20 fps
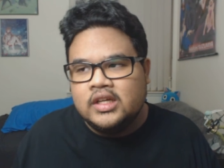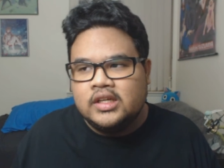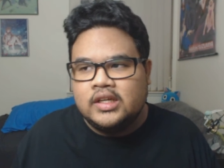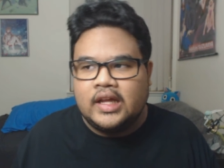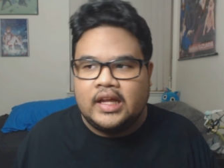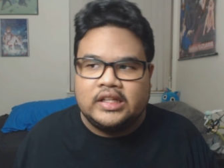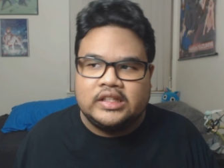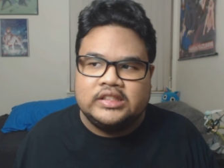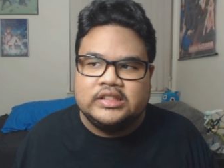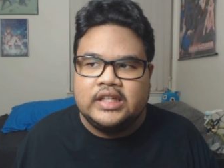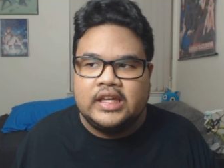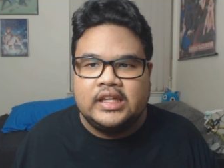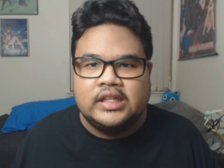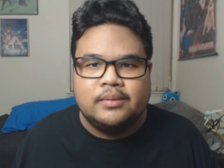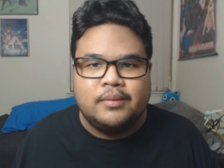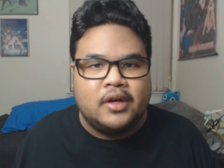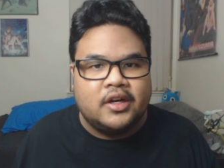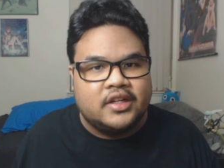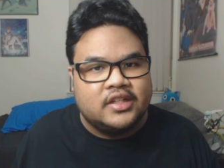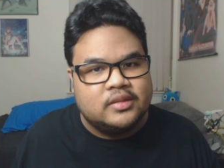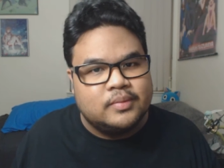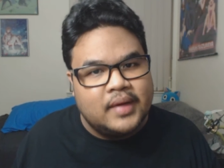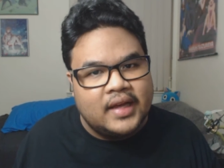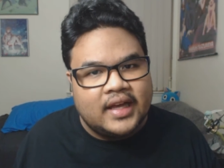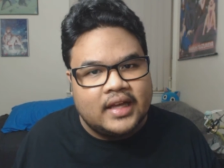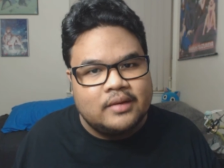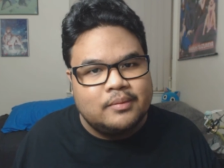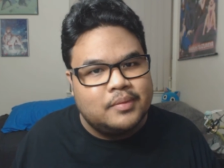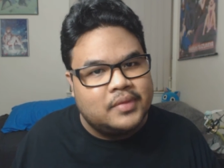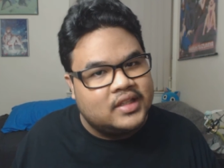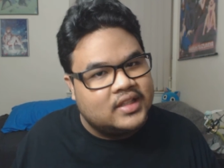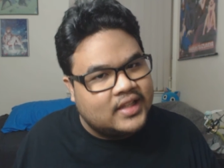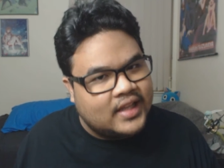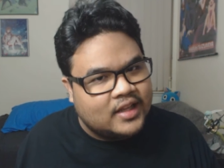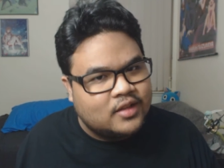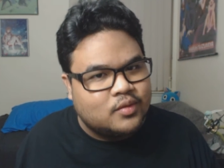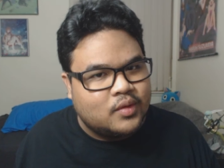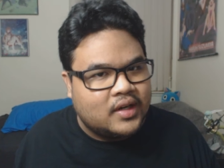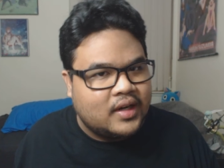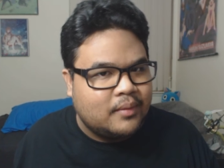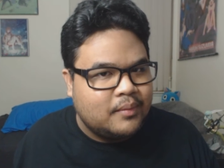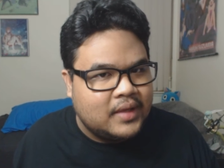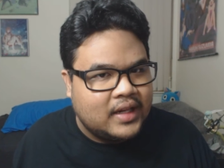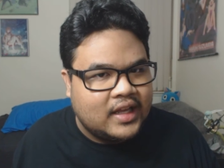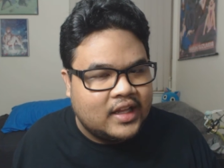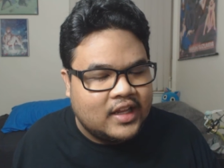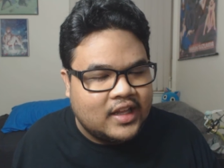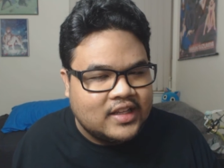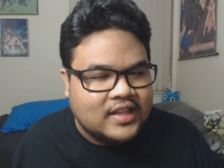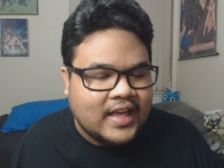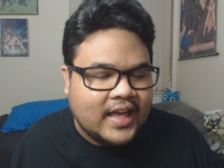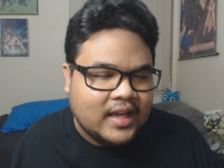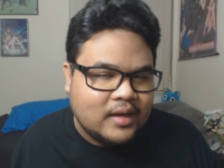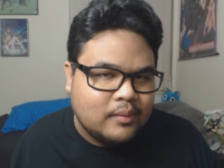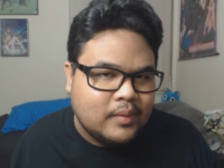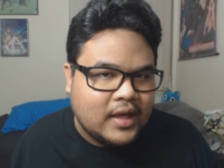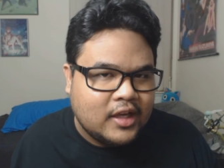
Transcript: Not saying the manga is bad, but that's what I mean. I like the anime.